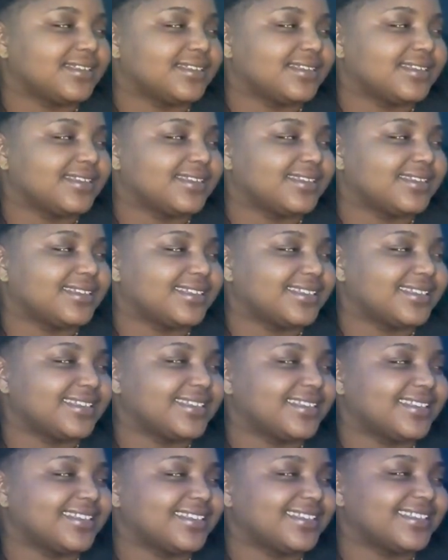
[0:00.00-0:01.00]
Make sure I know.
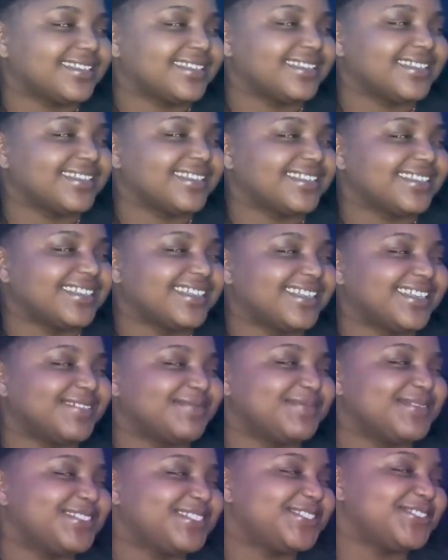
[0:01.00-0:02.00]

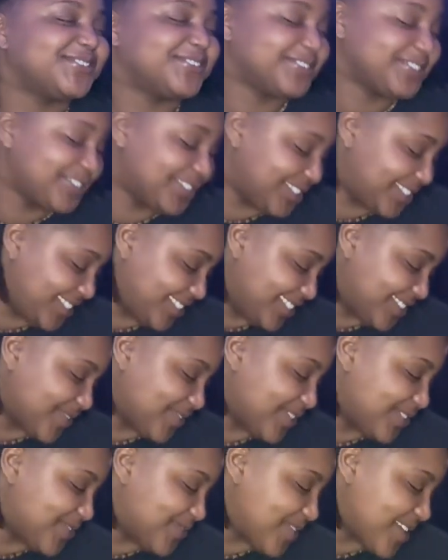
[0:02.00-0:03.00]
But you, you should know where
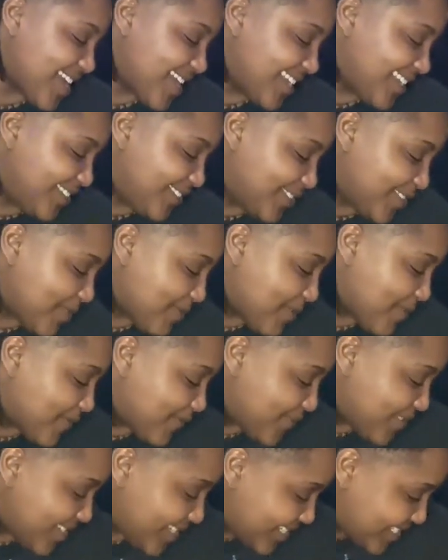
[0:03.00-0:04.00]
you at. You hear my
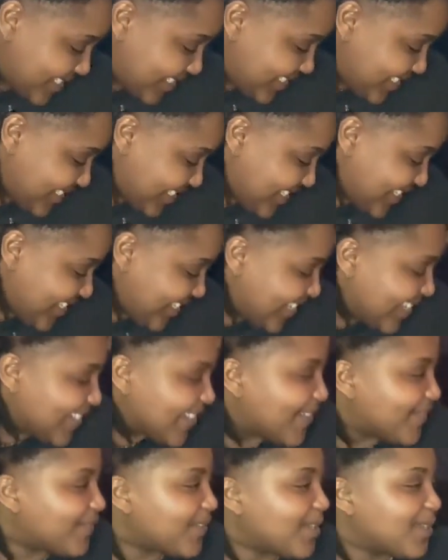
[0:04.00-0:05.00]
voice?
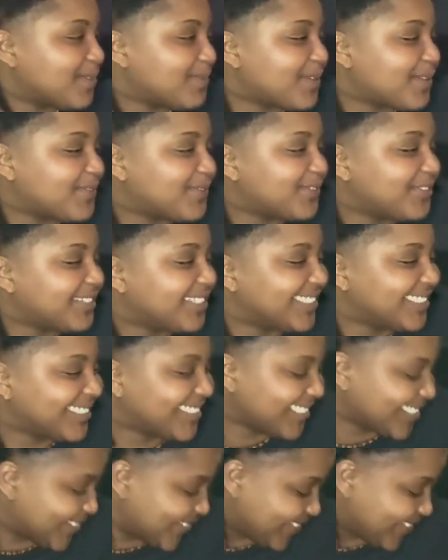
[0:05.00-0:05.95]
Follow my voice. That's